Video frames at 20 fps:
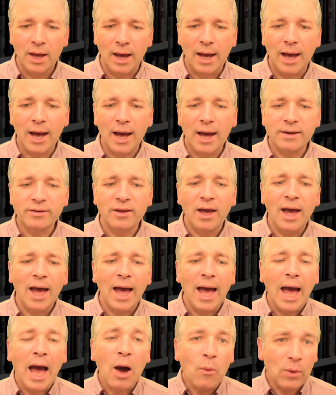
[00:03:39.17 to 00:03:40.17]
And
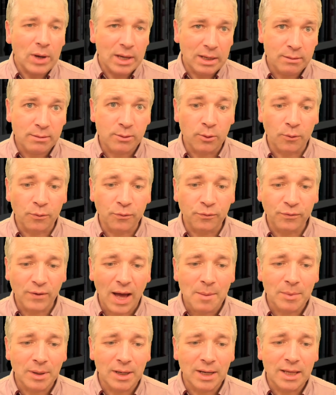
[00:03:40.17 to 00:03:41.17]
how is your
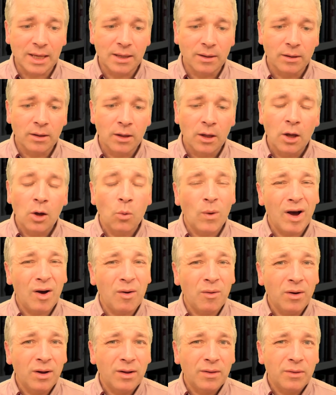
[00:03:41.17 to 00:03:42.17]
family?
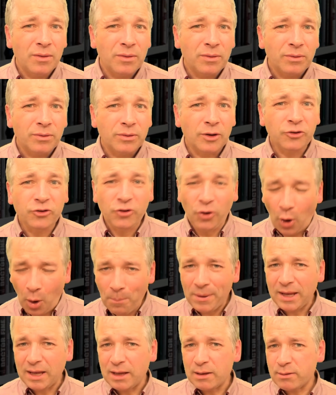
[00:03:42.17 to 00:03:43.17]
Well, the
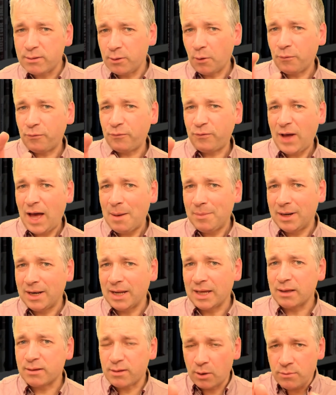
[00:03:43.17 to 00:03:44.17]
topic is your
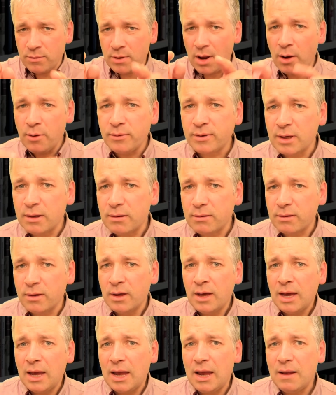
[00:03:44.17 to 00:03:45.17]
family. So notice
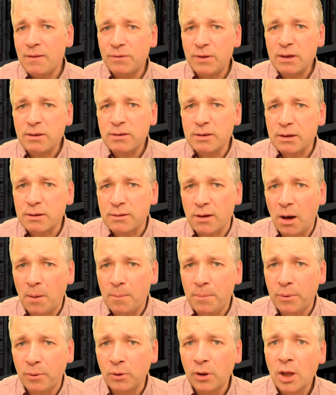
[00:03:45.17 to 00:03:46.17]
in this
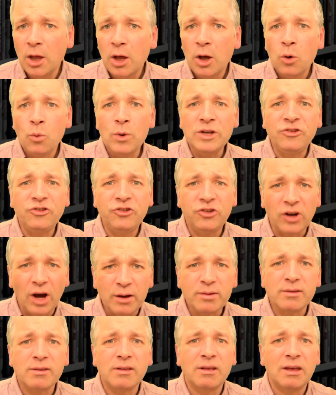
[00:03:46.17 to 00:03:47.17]
example, we
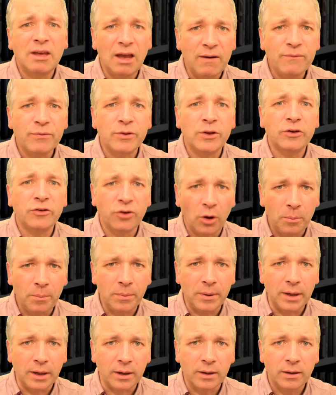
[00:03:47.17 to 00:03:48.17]
just give the
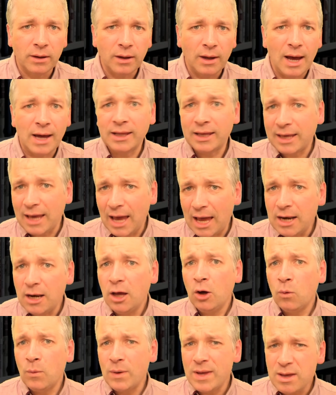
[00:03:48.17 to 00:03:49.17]
topic. And again,
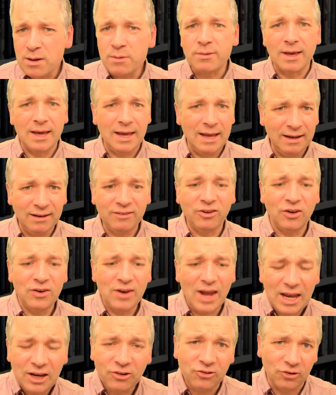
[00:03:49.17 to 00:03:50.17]
we use
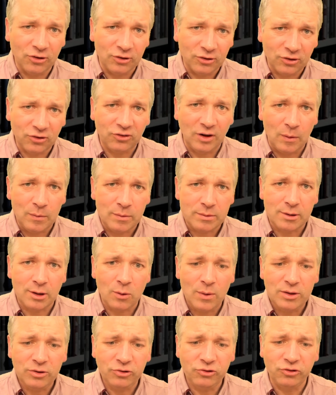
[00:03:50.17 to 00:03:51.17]
intonation to show it's a
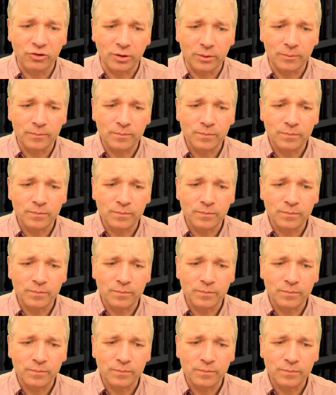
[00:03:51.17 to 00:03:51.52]
question.